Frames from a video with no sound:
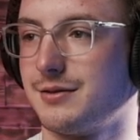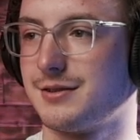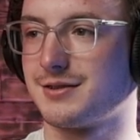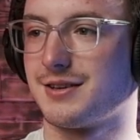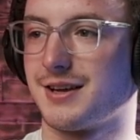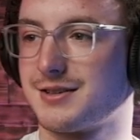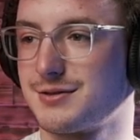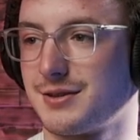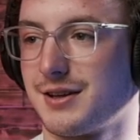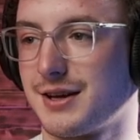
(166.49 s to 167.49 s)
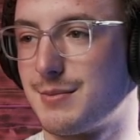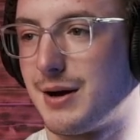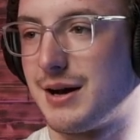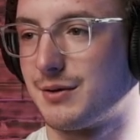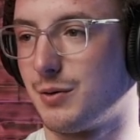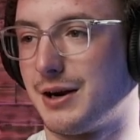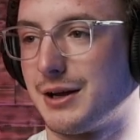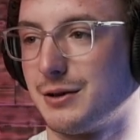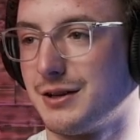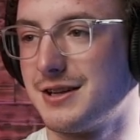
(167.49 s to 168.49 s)
It's a nice thing about having
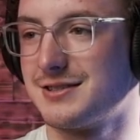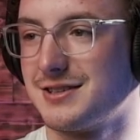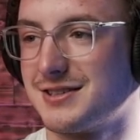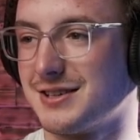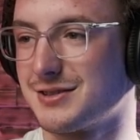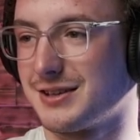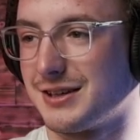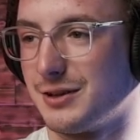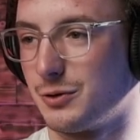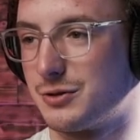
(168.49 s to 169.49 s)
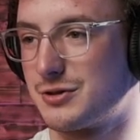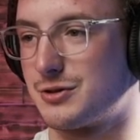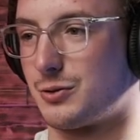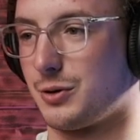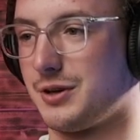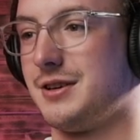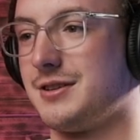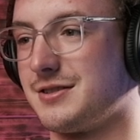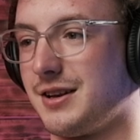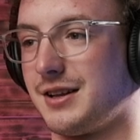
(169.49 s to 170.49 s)
wide-angle lens. You see how it's like a little distorted?
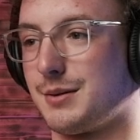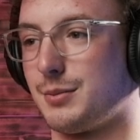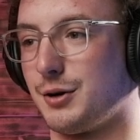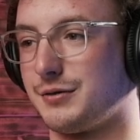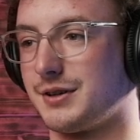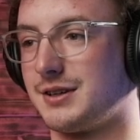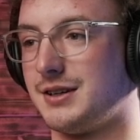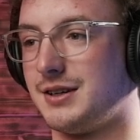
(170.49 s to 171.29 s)
It's not like a perfect.